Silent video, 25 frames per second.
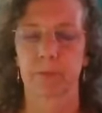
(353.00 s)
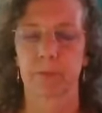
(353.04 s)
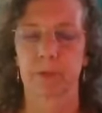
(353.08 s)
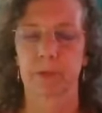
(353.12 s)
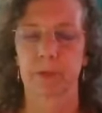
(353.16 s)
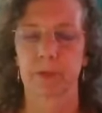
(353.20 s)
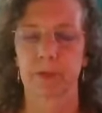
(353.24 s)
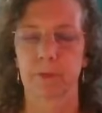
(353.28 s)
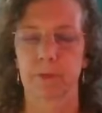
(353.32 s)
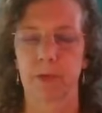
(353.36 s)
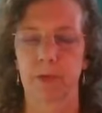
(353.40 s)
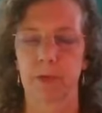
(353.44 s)

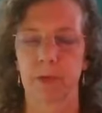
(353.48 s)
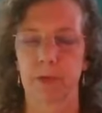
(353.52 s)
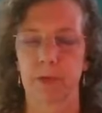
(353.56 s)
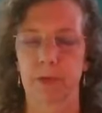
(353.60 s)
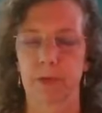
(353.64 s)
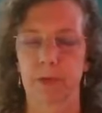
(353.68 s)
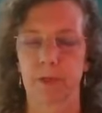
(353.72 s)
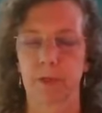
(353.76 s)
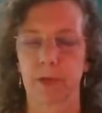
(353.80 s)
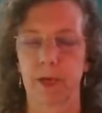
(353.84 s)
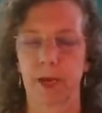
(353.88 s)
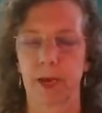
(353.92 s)
So I'm going to
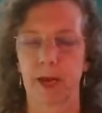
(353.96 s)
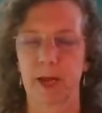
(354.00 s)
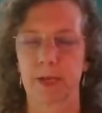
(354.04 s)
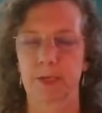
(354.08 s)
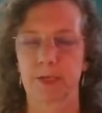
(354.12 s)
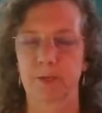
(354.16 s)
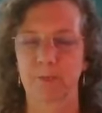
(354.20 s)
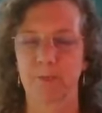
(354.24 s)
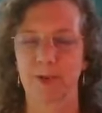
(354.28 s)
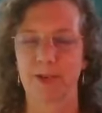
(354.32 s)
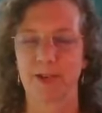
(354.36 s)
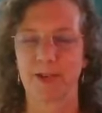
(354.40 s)

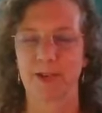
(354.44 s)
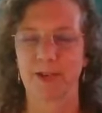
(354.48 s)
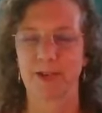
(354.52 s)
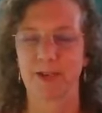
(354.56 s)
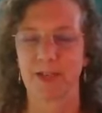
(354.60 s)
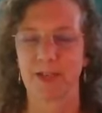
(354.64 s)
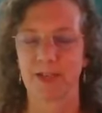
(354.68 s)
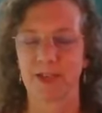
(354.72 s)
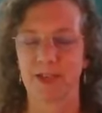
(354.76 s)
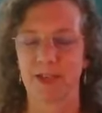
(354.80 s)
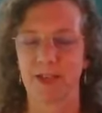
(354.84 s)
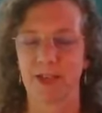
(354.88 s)
ask my
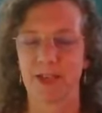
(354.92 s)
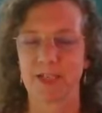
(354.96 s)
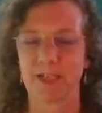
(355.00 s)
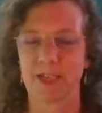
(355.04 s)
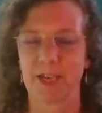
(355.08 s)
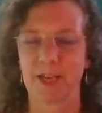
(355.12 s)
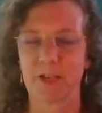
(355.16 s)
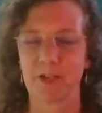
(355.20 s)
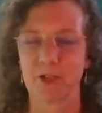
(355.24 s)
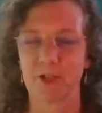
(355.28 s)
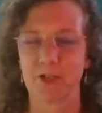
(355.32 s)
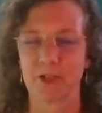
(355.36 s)

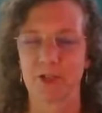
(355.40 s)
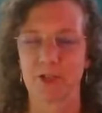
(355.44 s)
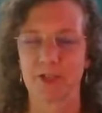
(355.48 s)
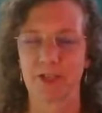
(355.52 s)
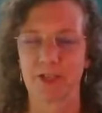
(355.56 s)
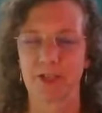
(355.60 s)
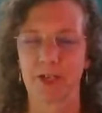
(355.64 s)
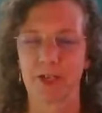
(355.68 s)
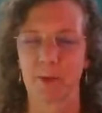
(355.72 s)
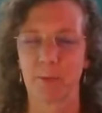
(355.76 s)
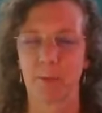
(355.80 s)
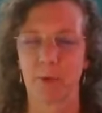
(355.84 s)
attention
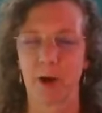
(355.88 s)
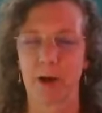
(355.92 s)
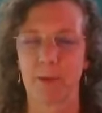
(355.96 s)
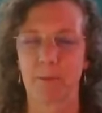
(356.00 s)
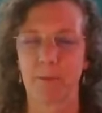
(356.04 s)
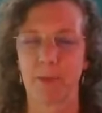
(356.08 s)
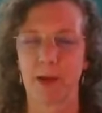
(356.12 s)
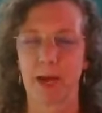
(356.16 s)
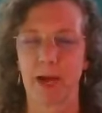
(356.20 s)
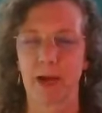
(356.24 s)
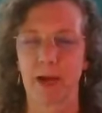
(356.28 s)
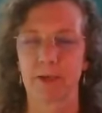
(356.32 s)
to come right
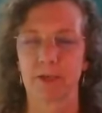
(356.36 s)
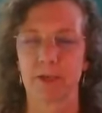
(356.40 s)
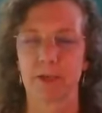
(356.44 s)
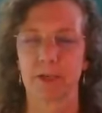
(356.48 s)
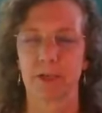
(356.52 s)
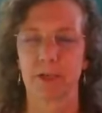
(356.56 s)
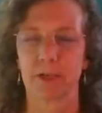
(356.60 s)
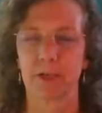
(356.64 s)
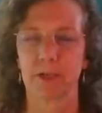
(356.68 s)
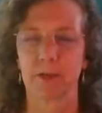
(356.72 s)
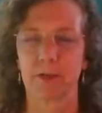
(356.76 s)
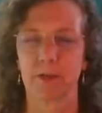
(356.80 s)
back
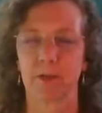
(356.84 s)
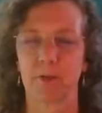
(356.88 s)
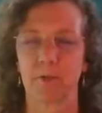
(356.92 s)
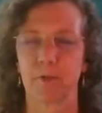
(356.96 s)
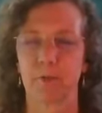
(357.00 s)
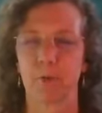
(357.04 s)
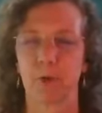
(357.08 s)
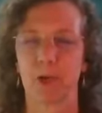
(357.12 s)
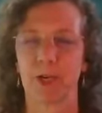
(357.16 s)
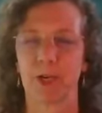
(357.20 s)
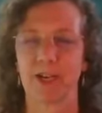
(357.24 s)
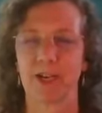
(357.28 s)
to here, the
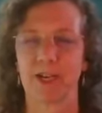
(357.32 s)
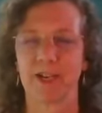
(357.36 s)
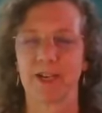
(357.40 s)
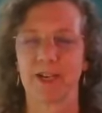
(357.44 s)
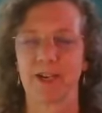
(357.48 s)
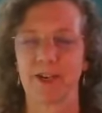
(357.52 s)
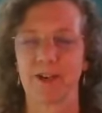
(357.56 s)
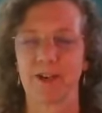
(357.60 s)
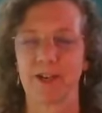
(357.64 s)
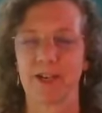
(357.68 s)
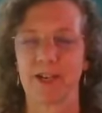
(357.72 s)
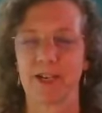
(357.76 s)
forehead
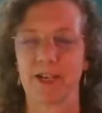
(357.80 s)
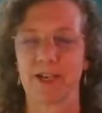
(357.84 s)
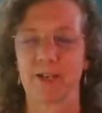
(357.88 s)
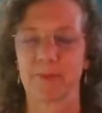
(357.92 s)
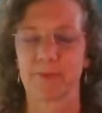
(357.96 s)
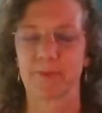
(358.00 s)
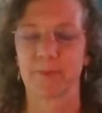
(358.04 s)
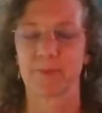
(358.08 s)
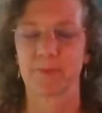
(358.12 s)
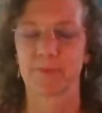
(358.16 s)
area.